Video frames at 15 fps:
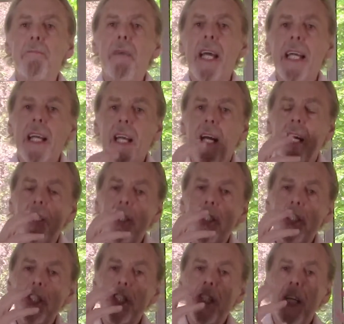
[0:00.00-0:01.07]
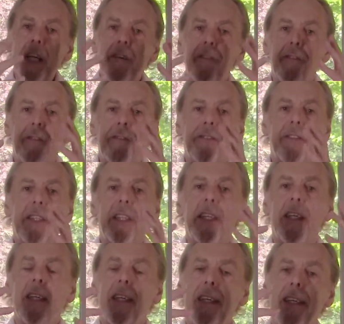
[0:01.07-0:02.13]
make a shift
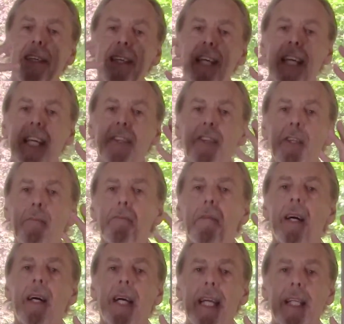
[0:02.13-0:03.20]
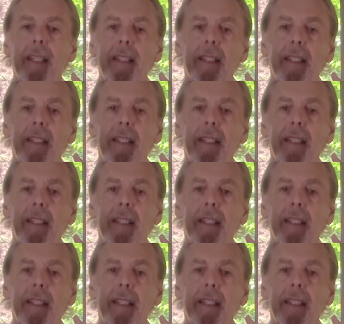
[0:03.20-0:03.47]
in the mind.